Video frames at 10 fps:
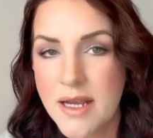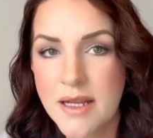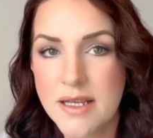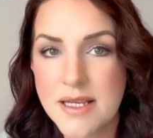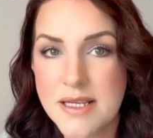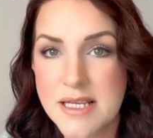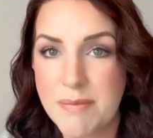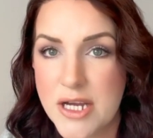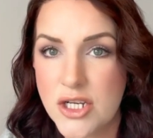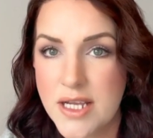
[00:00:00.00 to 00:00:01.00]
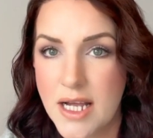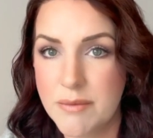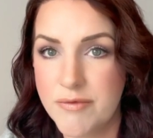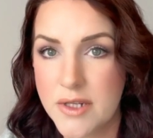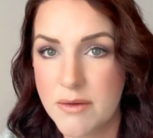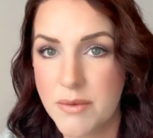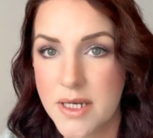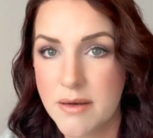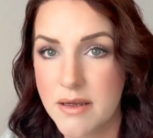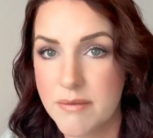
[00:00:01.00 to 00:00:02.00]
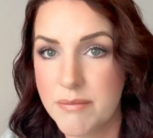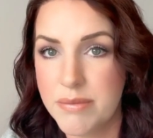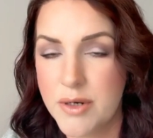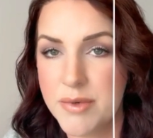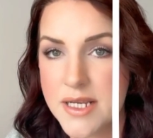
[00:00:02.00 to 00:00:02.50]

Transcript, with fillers: And this is especially helpful when you're public